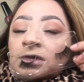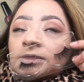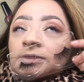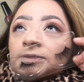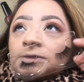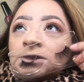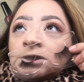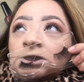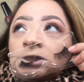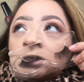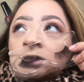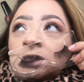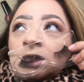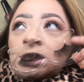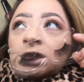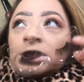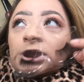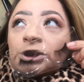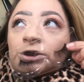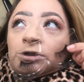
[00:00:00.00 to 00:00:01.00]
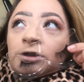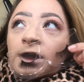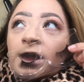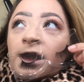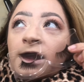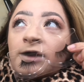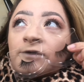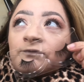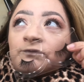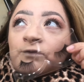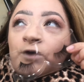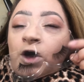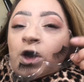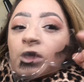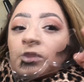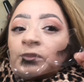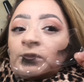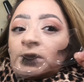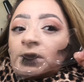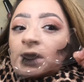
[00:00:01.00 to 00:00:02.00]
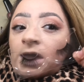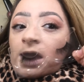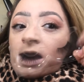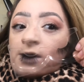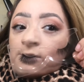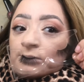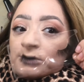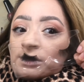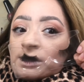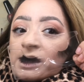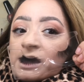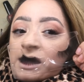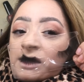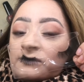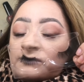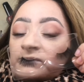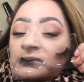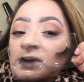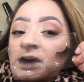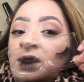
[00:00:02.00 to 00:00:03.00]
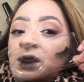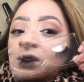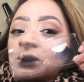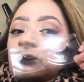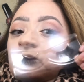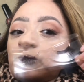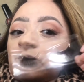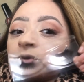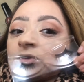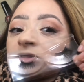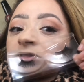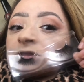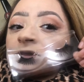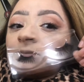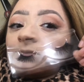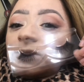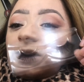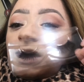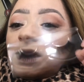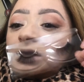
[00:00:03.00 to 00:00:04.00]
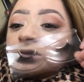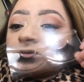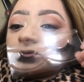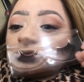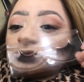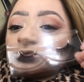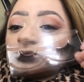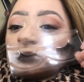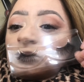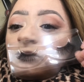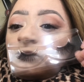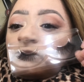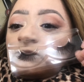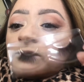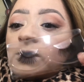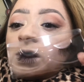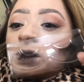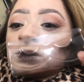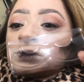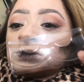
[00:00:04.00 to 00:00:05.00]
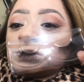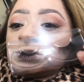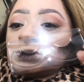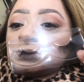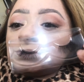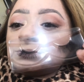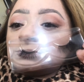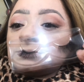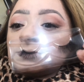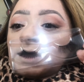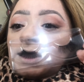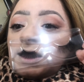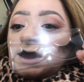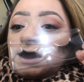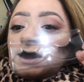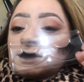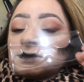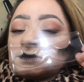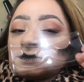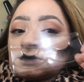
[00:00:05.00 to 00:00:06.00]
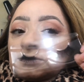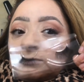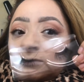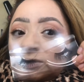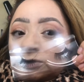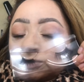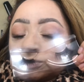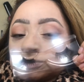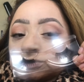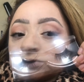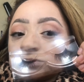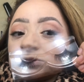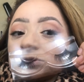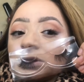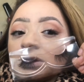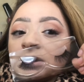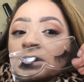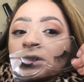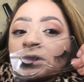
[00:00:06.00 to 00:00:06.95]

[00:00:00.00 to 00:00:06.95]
the inner half on the outer half for some extra volume and dimension.